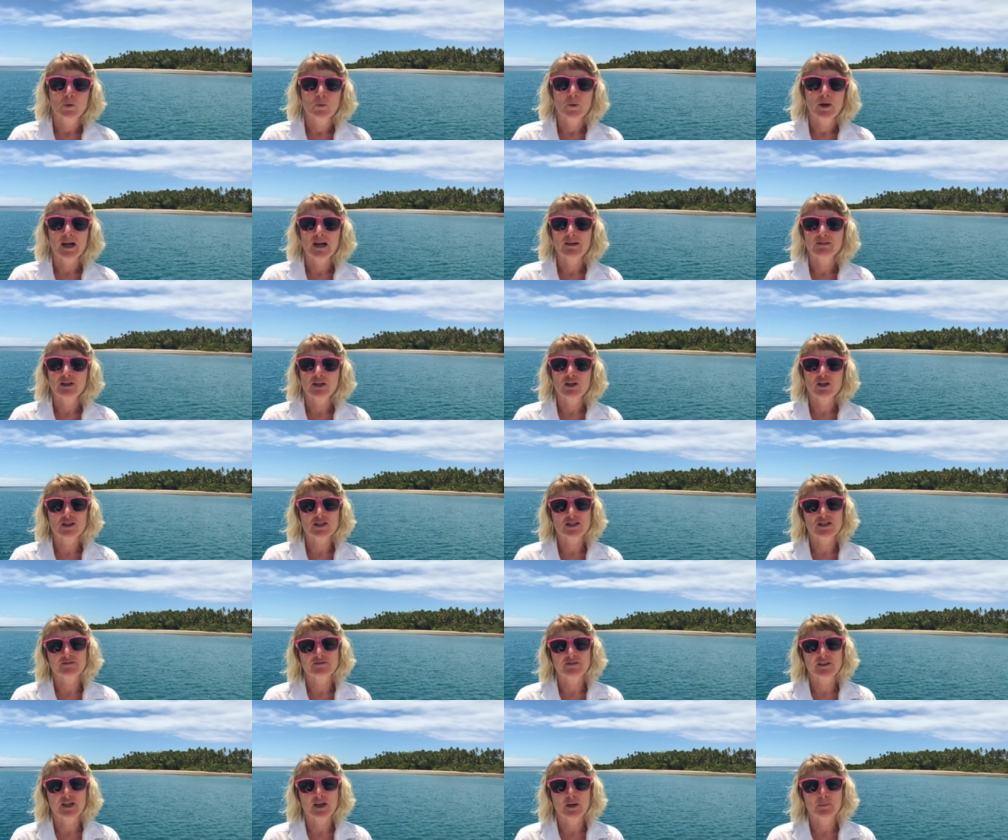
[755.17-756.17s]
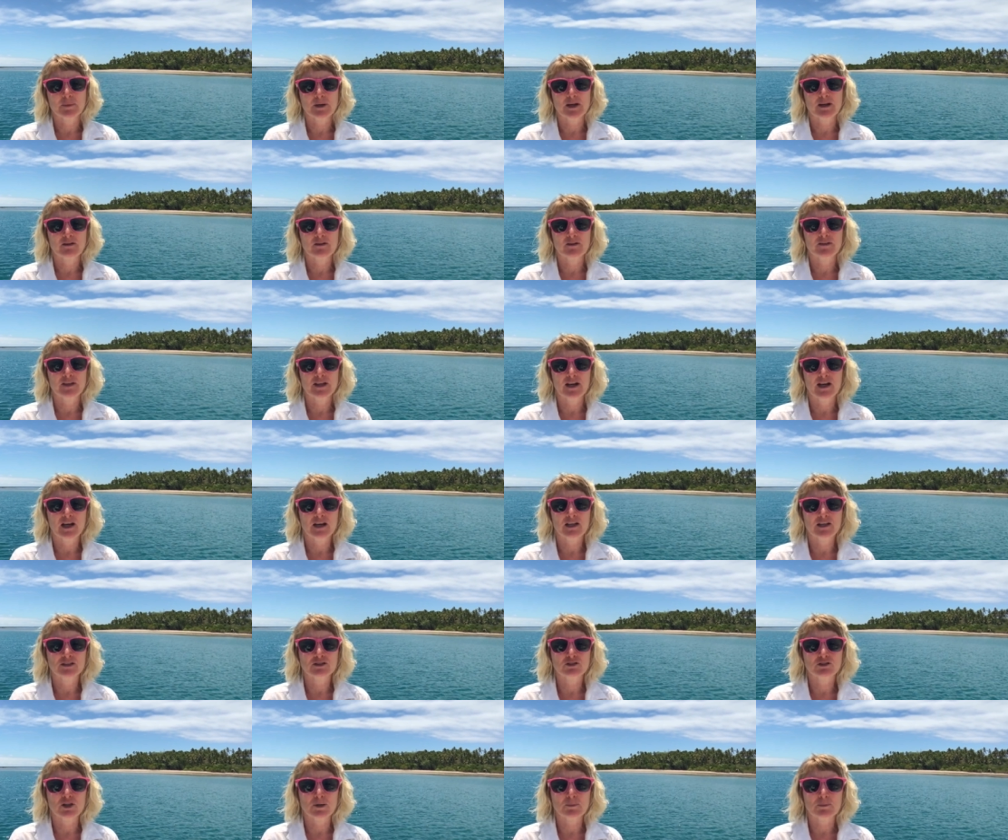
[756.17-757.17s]
We're having lots of fun up here in the
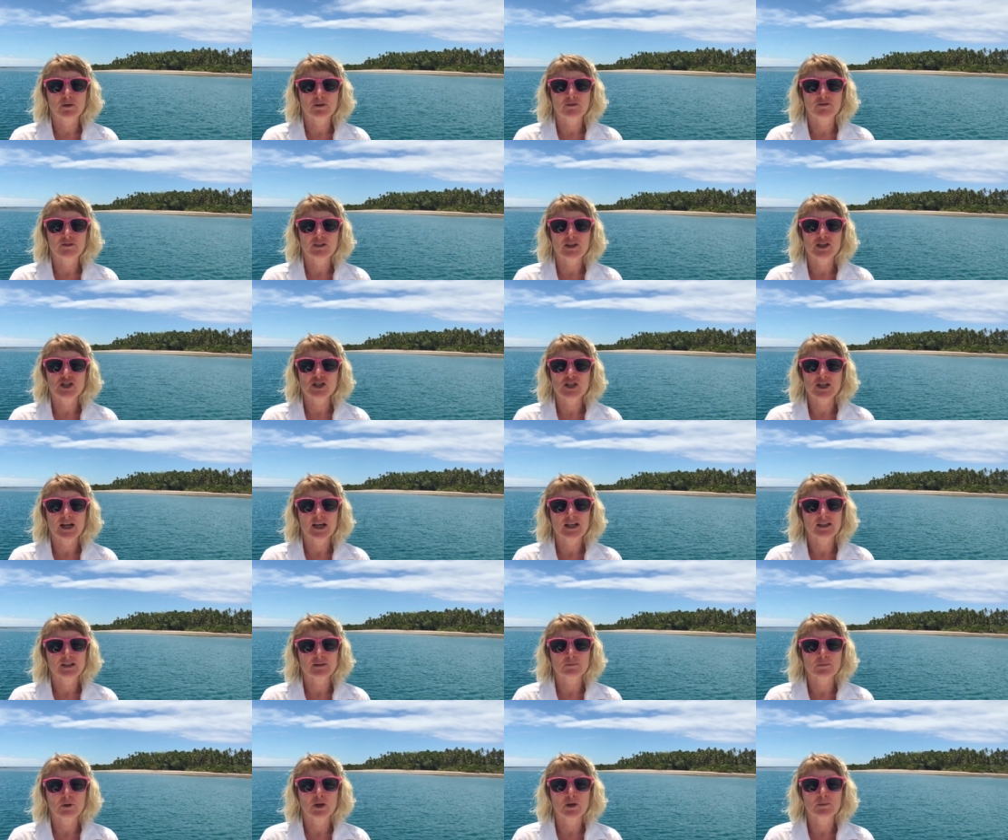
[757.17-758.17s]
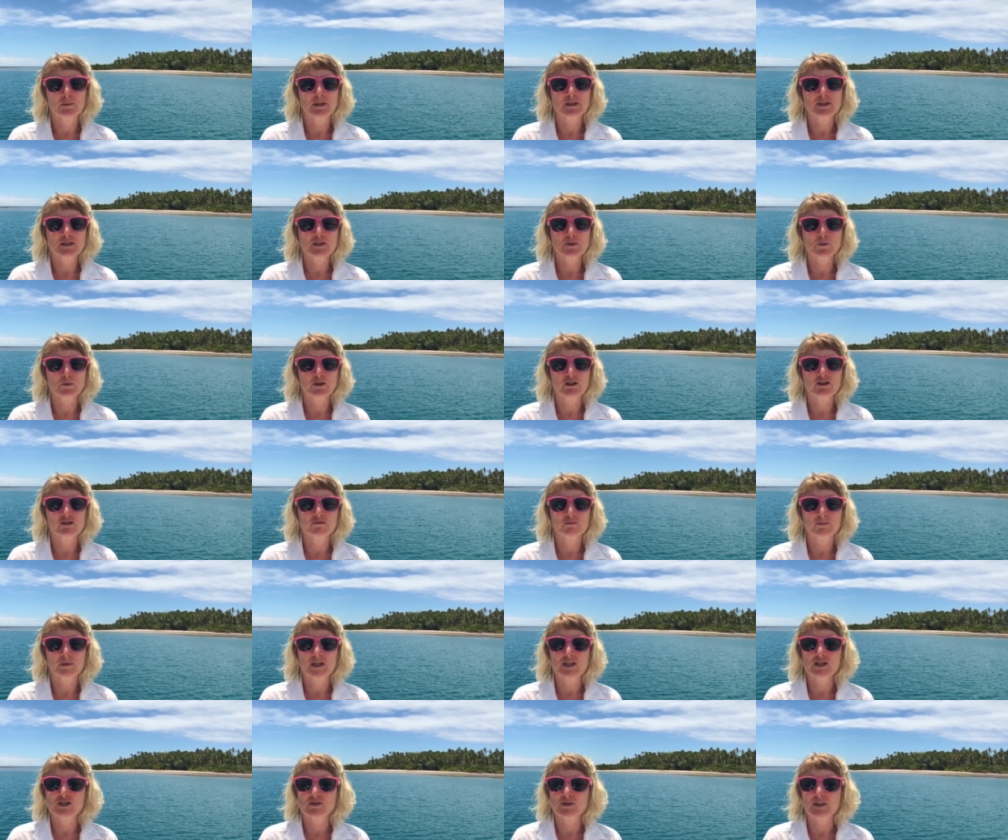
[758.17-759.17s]
island group of Fiji at the moment. We've
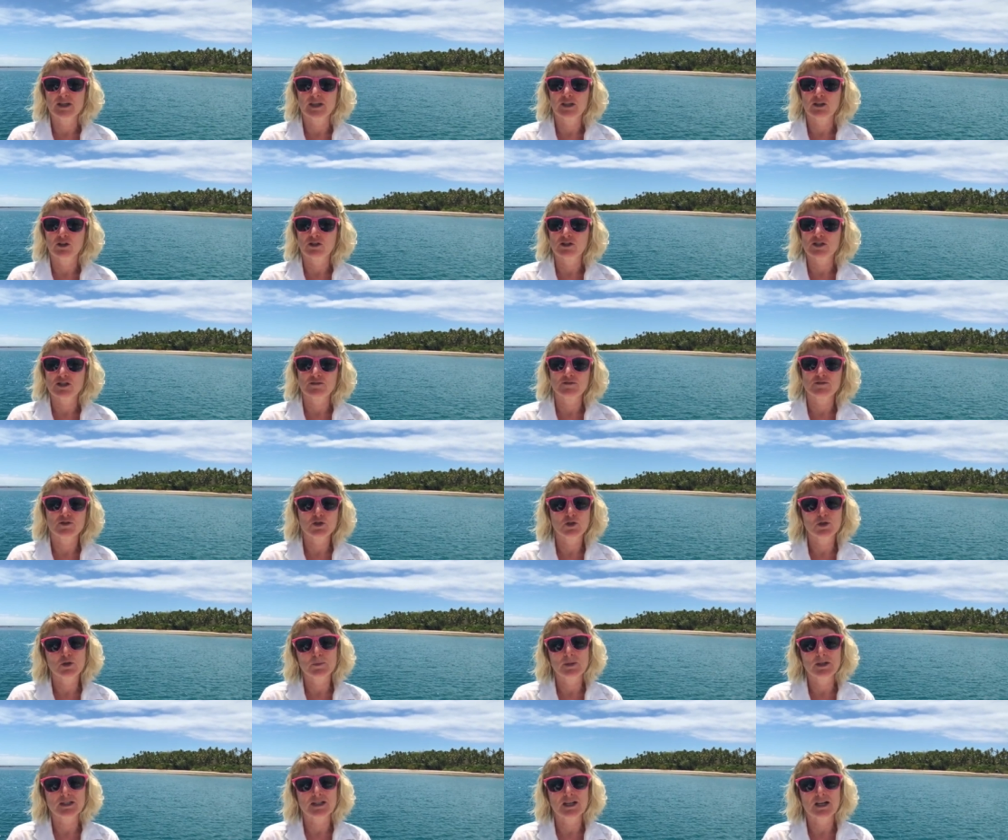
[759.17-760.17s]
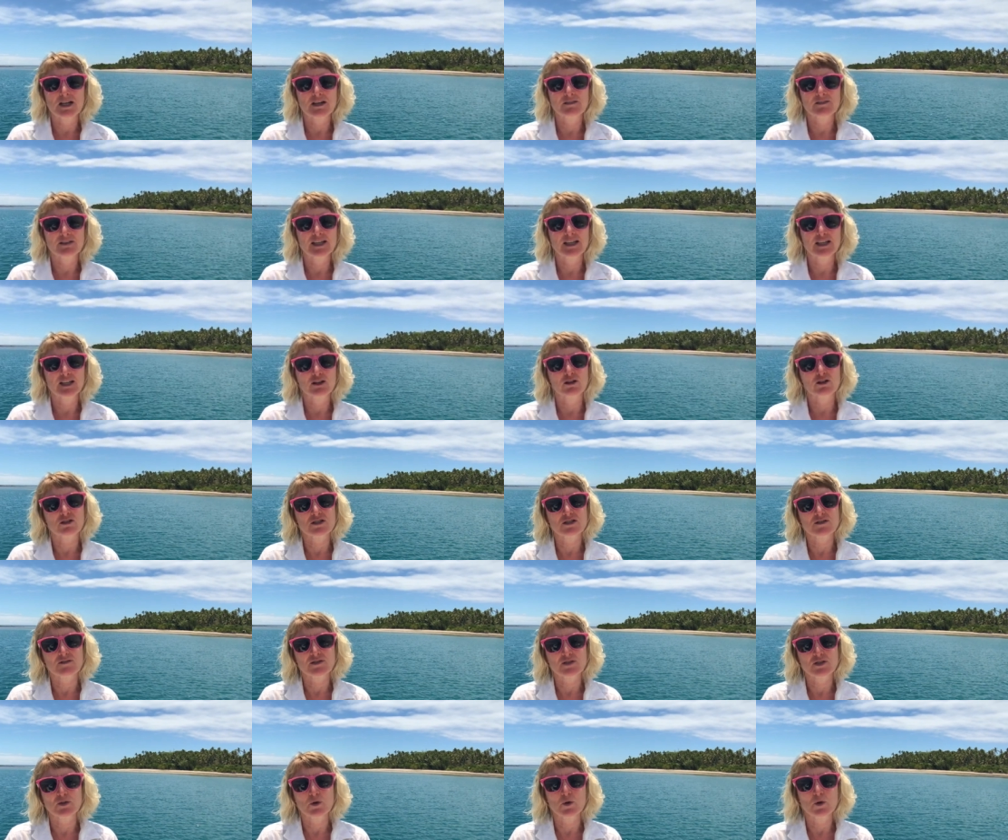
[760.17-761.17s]
been doing lots of scuba diving, lots
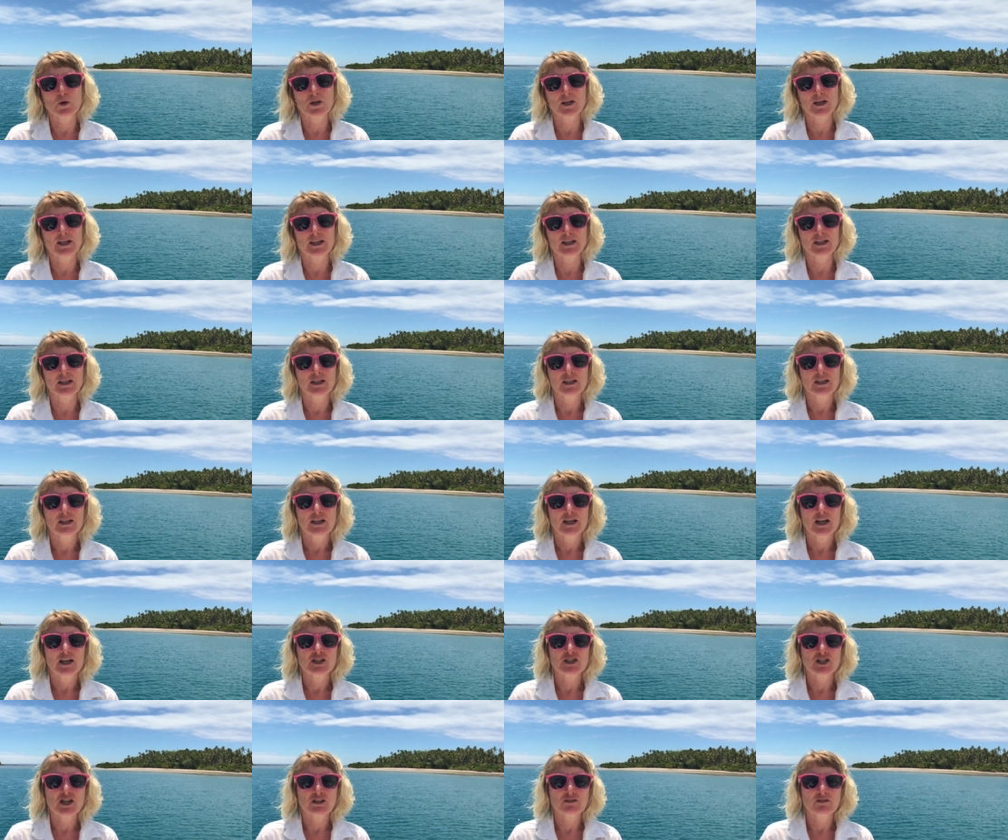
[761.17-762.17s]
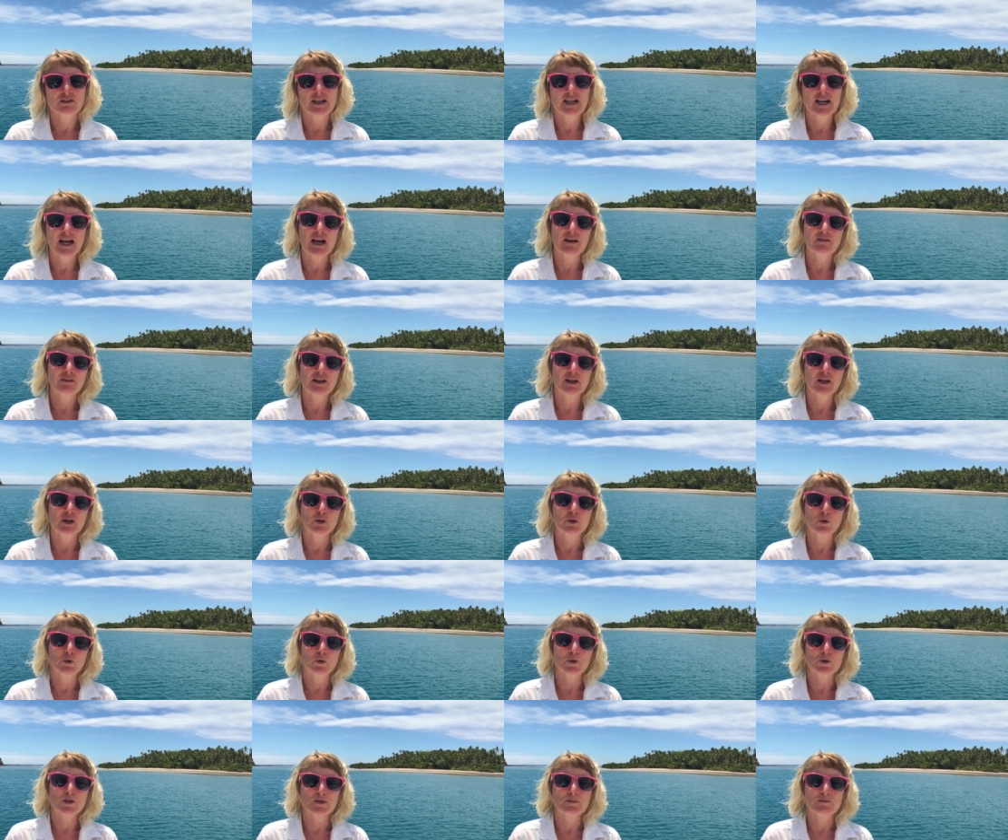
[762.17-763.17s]
of snorkeling, and generally having an
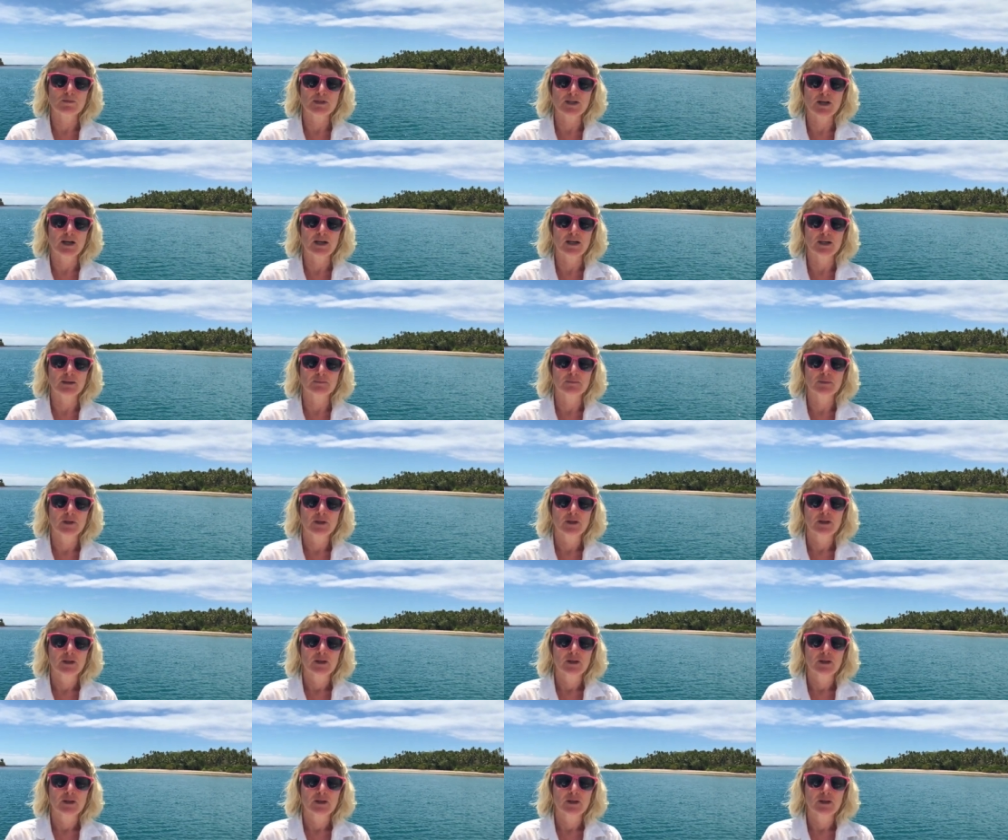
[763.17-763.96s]
awesome time.